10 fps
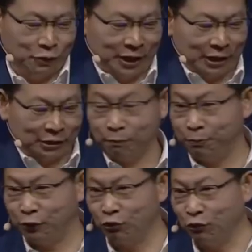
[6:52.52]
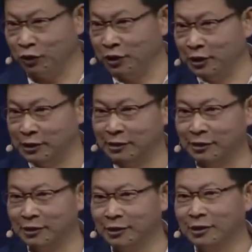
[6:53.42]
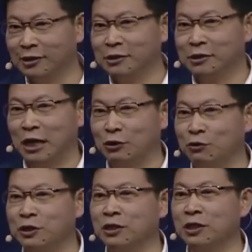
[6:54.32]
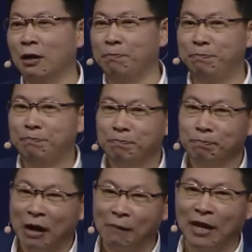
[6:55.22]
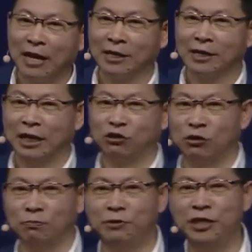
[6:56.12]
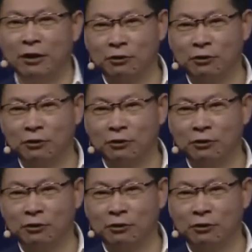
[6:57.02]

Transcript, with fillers: connect between this? They are using the power line connection, P L